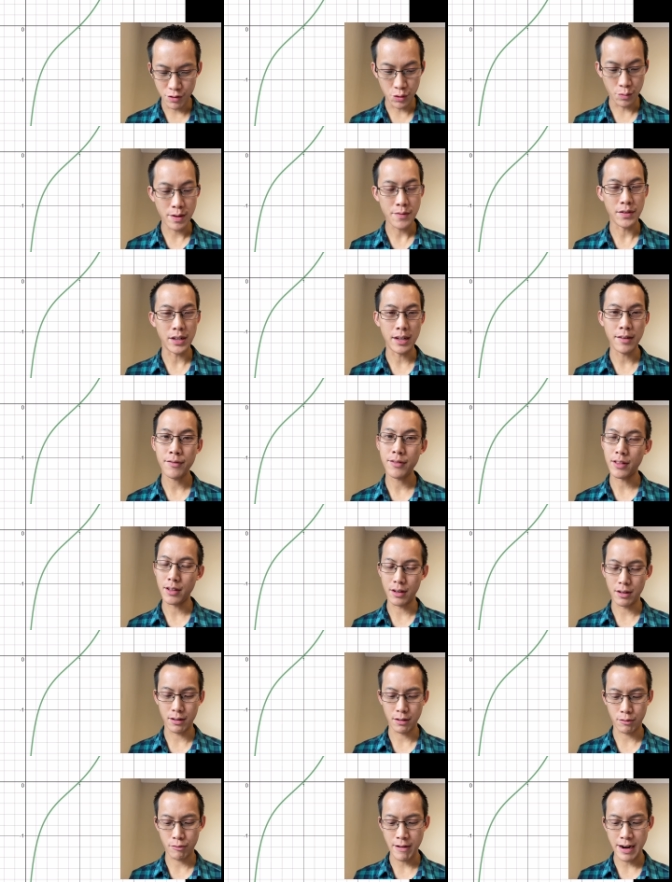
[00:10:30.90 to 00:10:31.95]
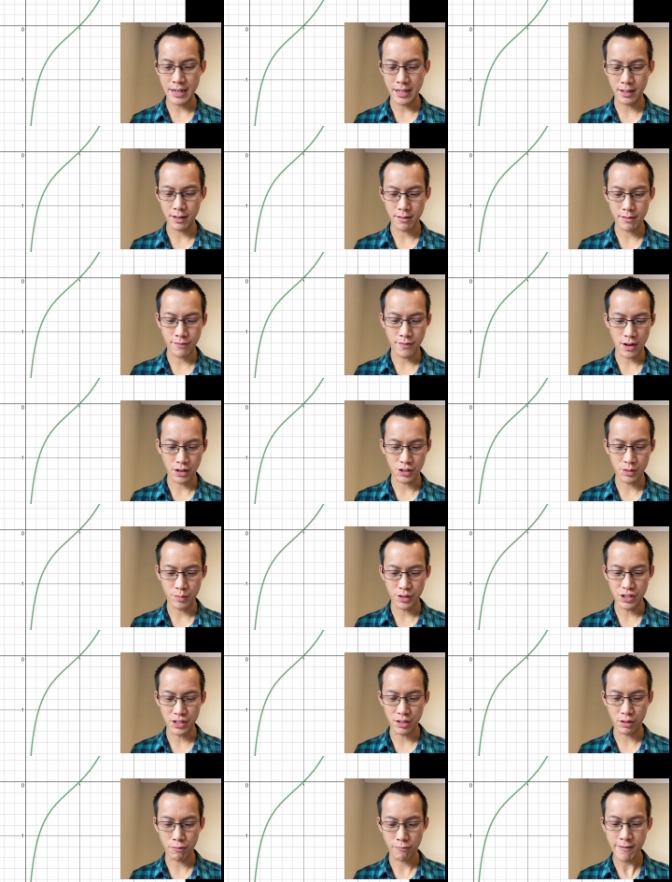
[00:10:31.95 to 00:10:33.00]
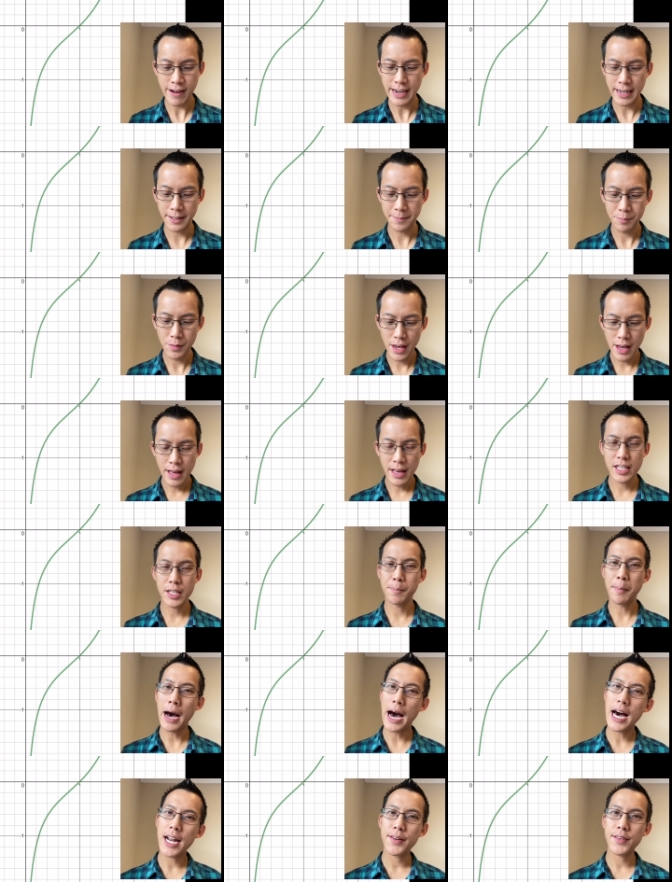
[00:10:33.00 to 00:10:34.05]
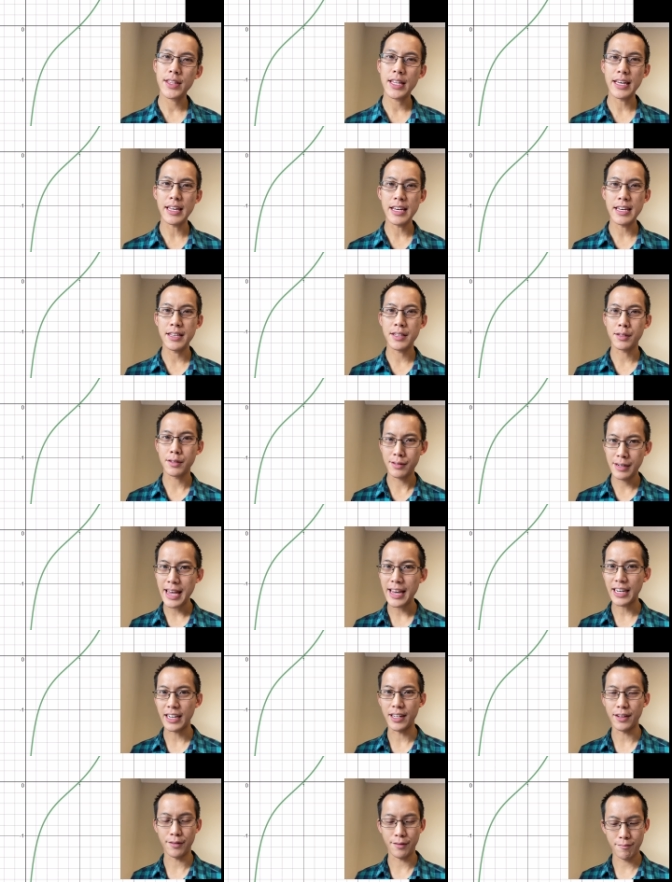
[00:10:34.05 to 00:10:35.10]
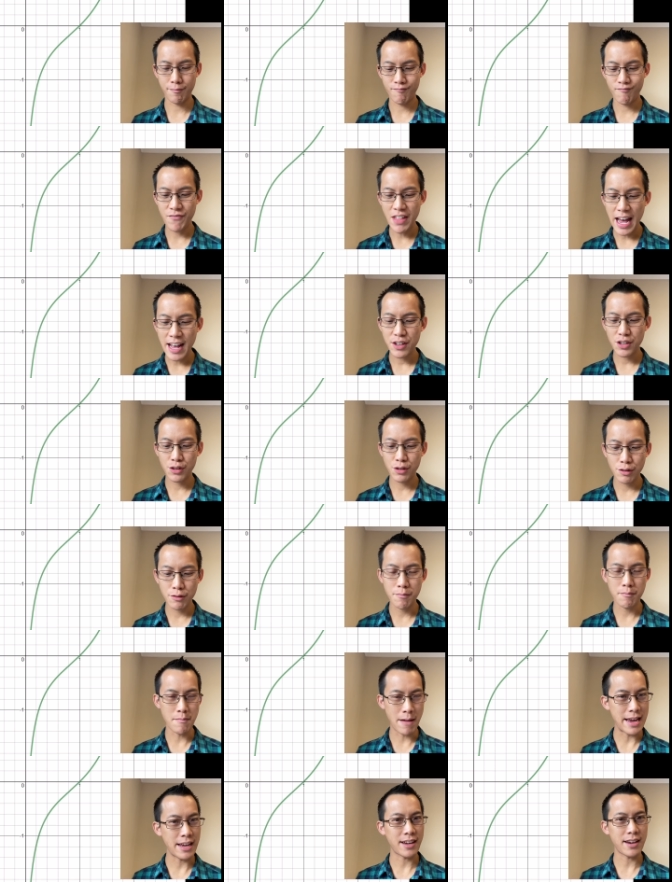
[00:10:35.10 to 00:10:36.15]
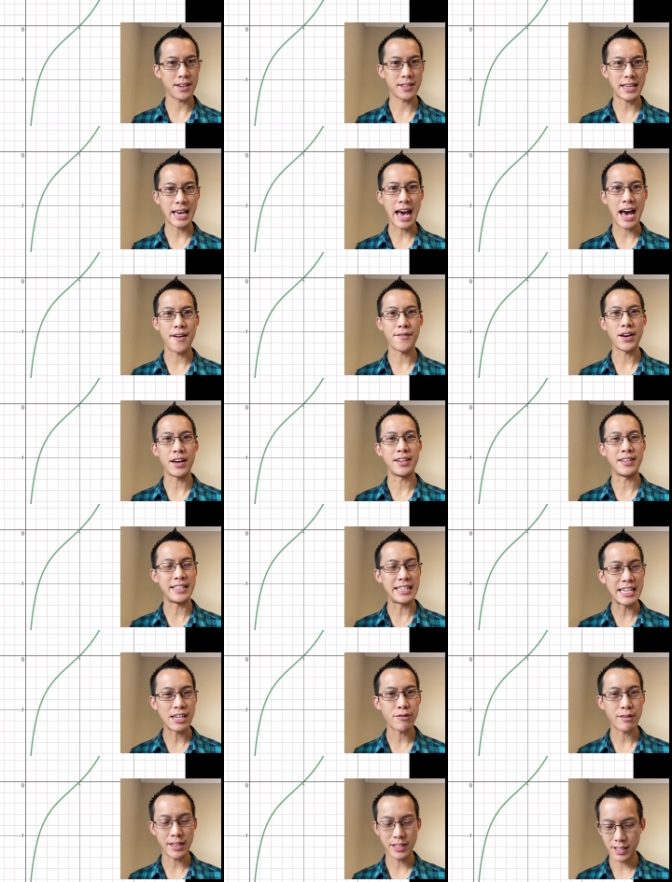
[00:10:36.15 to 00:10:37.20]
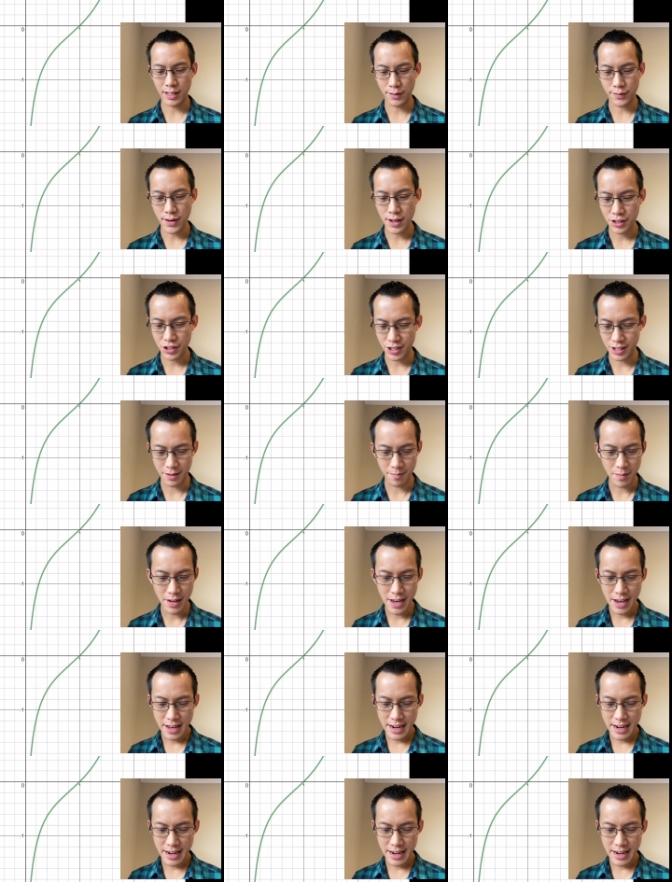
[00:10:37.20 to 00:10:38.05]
derivative, the gradient function, which is green, is a part of it that is negative. That should make us have a decreasing function.